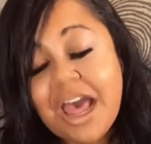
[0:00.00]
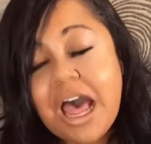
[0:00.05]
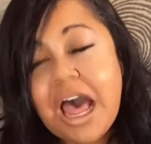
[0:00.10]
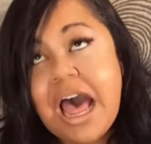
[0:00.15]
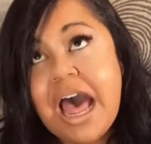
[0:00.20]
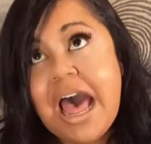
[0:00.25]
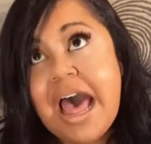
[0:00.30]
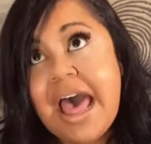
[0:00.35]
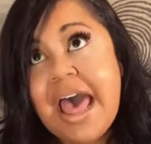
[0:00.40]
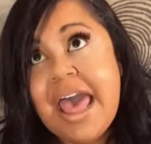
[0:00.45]

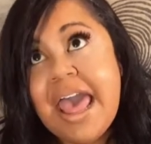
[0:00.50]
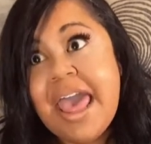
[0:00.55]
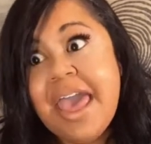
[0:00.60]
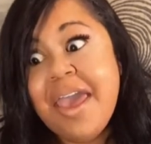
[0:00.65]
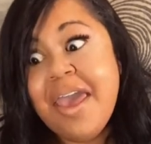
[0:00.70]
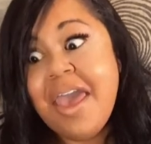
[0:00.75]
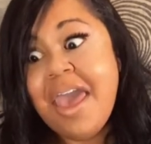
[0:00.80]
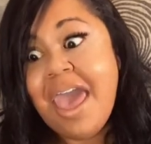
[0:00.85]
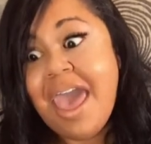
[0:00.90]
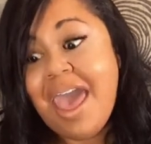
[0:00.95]
I
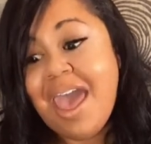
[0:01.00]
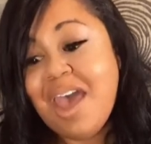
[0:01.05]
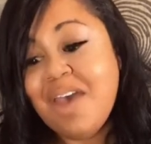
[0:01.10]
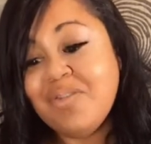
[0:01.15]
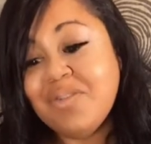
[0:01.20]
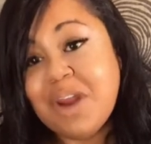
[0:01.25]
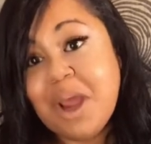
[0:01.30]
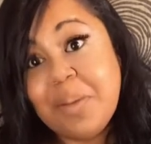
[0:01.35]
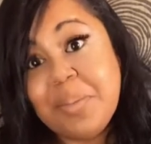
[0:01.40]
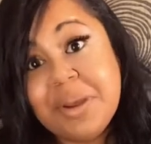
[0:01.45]
have
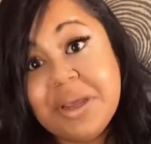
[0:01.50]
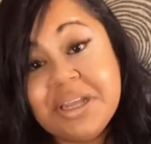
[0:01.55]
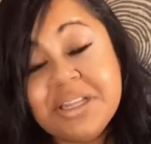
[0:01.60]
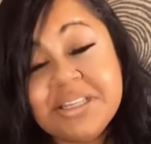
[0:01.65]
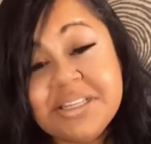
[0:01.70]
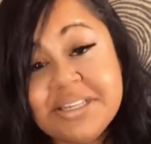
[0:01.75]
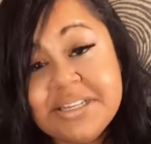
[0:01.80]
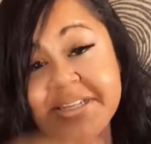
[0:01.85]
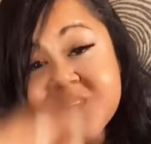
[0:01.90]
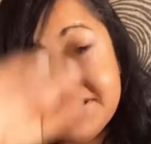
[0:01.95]
not been
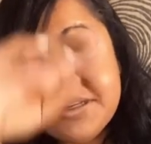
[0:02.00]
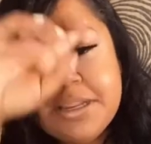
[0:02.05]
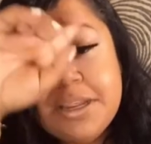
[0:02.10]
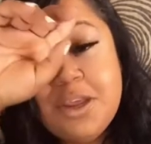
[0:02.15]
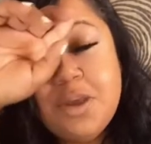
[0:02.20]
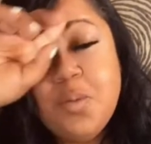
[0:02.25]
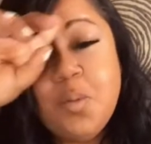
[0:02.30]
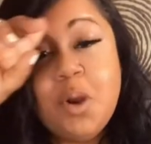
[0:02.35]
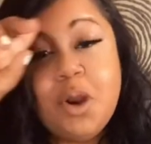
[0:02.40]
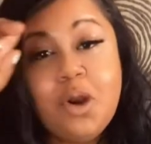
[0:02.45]
consistent.
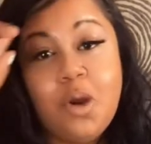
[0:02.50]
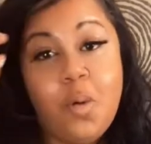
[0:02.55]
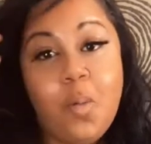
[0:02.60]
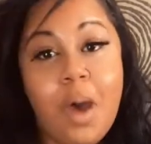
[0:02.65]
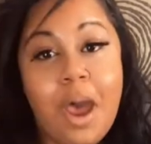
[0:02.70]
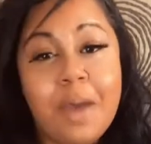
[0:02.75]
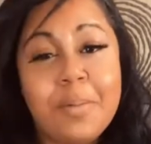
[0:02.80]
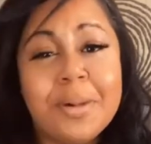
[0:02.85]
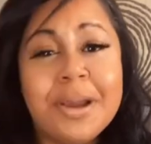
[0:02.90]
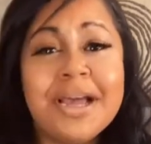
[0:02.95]
You want to know
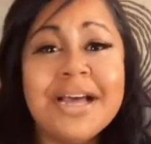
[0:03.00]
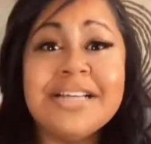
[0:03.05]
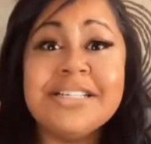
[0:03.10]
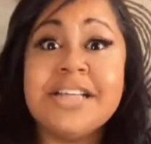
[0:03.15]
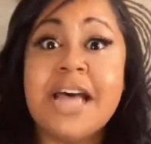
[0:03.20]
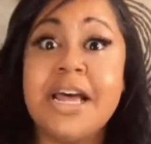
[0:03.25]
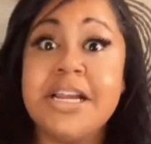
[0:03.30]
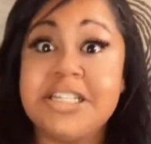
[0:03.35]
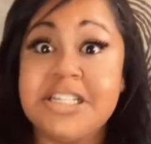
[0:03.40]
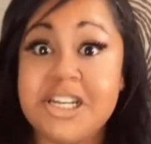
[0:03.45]
why? Because
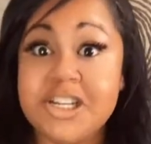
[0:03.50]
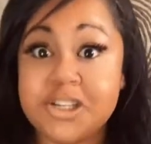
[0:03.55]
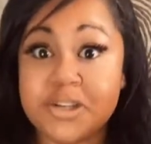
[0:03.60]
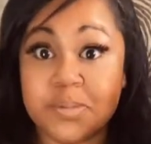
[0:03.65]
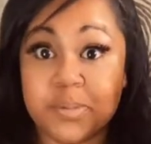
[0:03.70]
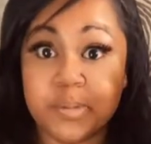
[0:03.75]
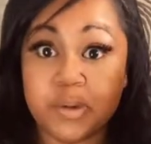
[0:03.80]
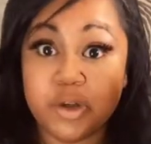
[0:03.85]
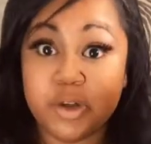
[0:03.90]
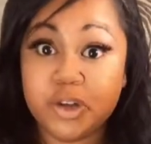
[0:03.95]
I
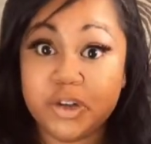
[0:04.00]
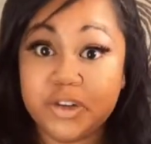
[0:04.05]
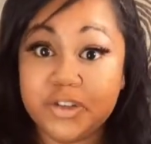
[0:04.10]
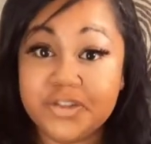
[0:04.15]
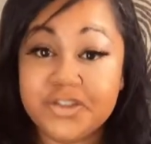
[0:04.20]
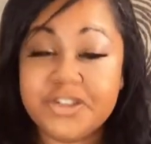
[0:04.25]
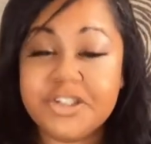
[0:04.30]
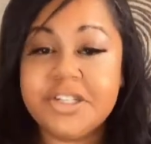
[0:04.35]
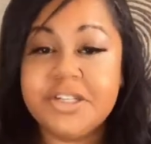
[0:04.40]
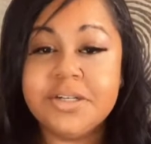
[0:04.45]
just
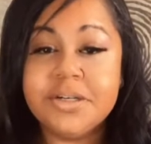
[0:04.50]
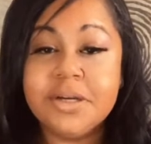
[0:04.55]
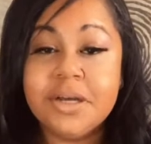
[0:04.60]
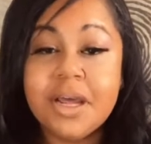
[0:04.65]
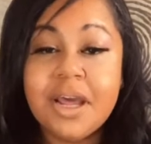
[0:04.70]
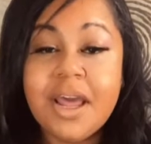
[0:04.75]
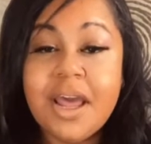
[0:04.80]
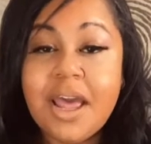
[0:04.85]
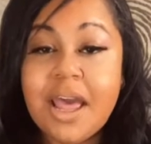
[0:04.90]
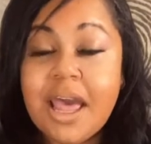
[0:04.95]
moved.
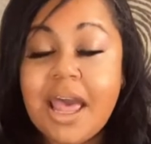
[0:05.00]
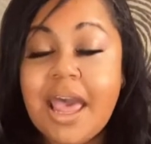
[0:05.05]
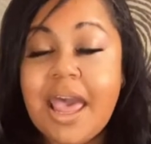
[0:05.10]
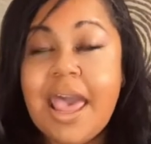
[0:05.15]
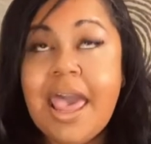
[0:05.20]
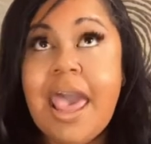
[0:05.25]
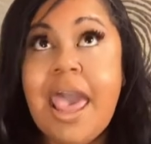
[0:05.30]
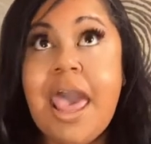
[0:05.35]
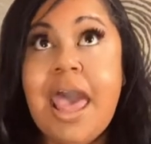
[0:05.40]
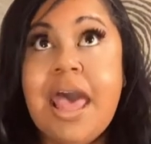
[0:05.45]

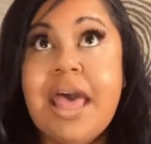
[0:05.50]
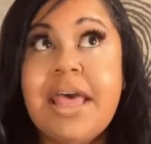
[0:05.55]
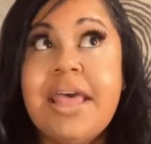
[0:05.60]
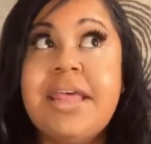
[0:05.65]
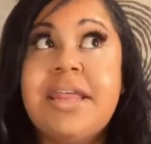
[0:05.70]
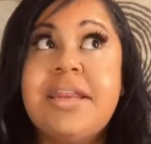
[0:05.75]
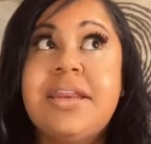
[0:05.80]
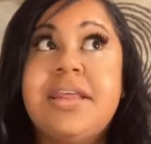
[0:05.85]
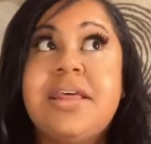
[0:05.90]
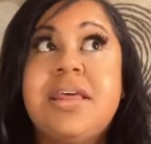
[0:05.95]

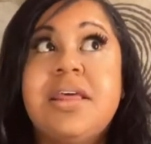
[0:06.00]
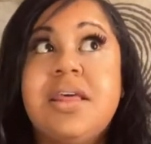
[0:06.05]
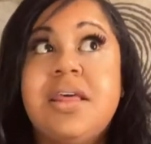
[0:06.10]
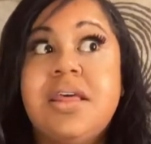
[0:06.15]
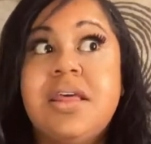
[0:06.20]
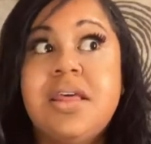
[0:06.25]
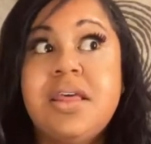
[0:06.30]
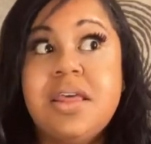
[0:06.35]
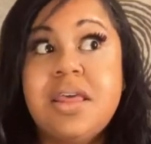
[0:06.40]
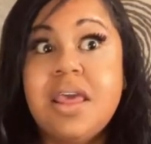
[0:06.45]
And
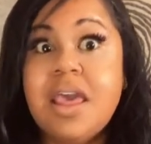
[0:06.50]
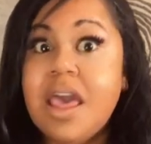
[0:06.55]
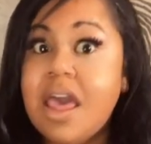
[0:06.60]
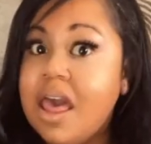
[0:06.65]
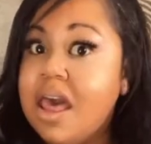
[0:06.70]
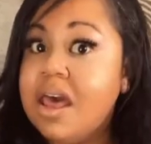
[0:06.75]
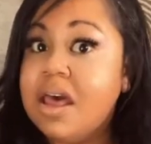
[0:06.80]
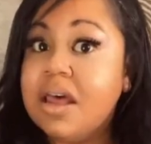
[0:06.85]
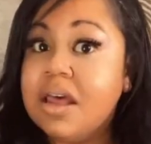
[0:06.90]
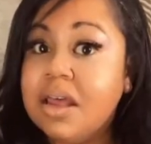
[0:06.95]

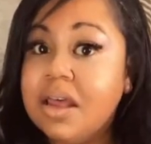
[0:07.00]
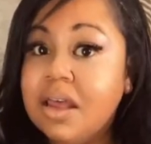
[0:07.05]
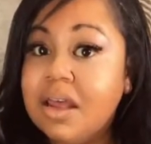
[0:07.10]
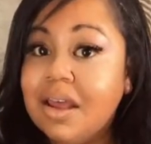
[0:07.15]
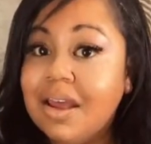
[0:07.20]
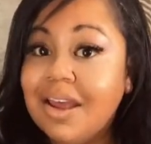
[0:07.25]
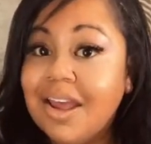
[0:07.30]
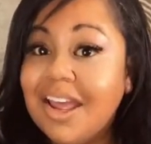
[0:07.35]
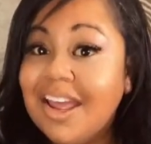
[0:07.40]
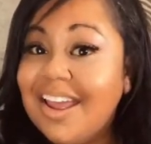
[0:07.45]
yeah.
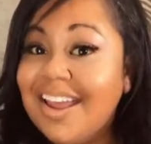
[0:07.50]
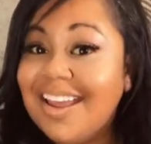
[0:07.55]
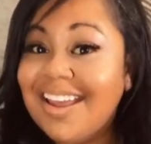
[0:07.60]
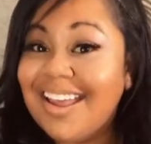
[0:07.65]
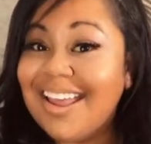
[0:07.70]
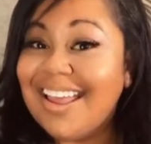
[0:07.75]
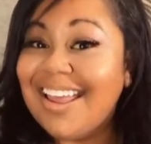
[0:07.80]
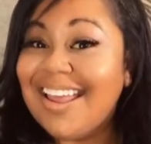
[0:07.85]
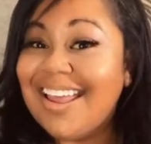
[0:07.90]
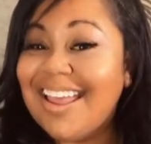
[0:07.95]

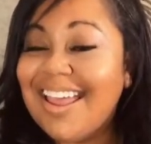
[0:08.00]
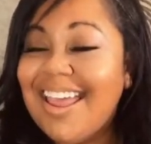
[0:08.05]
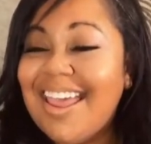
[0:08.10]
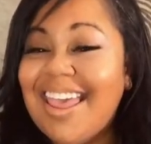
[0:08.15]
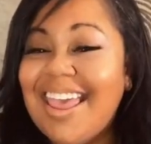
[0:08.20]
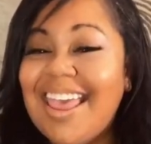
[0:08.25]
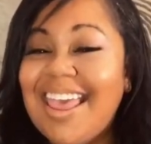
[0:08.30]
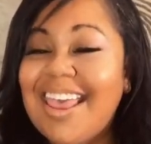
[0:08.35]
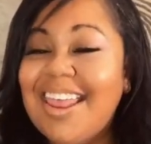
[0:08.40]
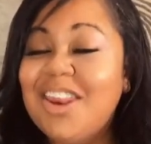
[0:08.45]

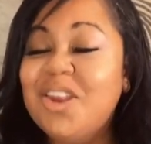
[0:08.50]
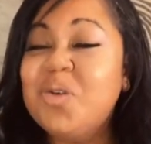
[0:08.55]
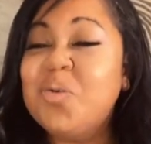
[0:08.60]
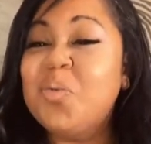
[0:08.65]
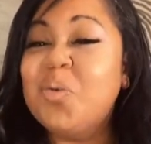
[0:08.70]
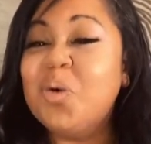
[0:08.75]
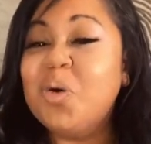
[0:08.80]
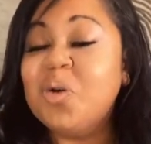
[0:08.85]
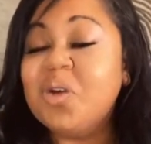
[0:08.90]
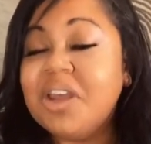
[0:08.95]
And you
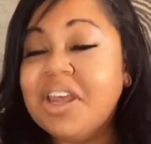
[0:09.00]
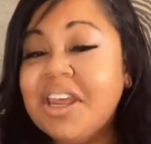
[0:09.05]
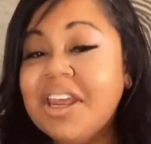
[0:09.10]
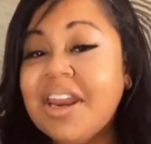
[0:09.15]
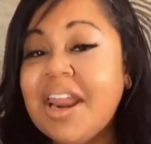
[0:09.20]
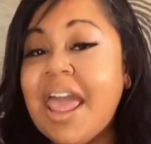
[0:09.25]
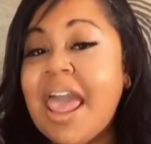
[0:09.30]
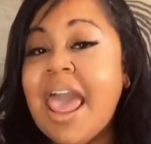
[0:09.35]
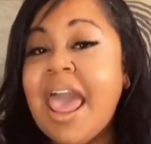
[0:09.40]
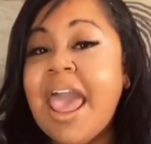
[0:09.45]
will
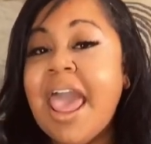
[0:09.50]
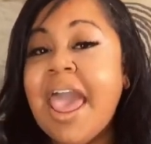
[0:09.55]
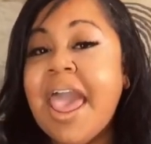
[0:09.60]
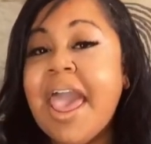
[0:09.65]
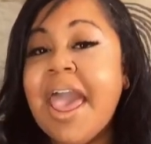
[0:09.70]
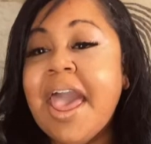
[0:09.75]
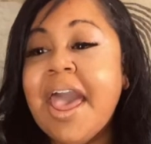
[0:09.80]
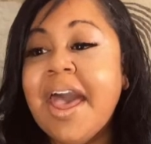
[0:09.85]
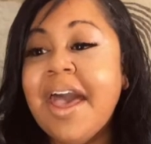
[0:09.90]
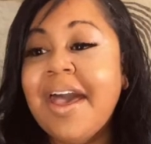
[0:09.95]
get
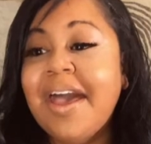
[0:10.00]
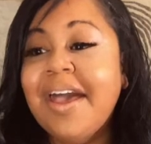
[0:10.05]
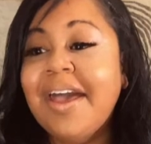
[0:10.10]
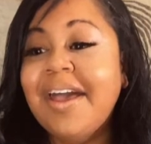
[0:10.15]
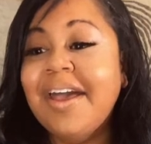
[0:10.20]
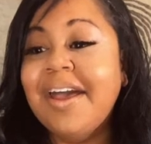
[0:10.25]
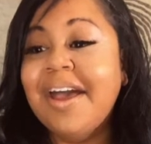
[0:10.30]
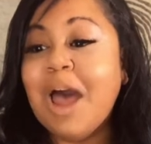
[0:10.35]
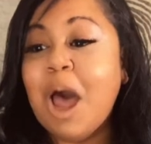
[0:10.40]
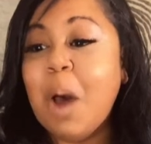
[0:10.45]
a
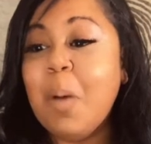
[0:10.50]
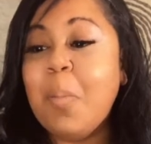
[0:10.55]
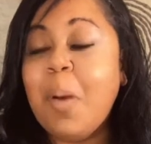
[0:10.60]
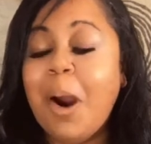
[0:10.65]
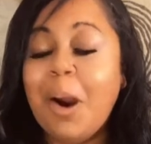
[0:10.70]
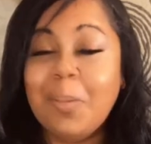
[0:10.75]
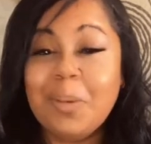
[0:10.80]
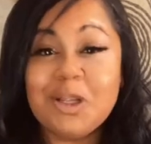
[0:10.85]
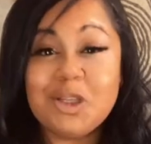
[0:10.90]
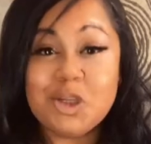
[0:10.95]

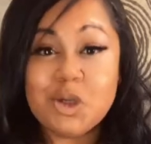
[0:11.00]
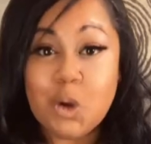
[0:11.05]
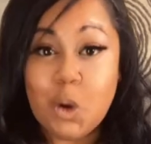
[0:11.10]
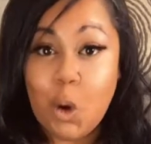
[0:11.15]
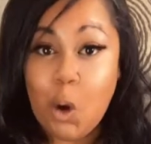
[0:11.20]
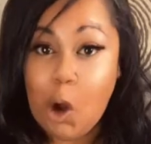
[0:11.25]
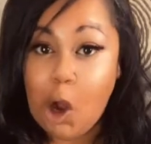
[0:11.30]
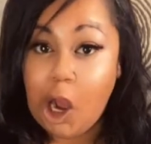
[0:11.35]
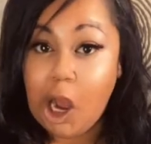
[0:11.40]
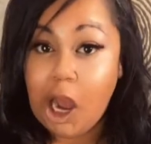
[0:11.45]
apartment
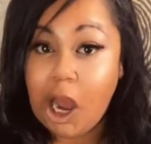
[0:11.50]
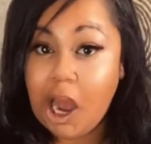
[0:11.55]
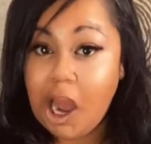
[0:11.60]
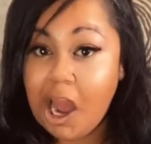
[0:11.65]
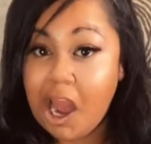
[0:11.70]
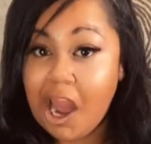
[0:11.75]
tour.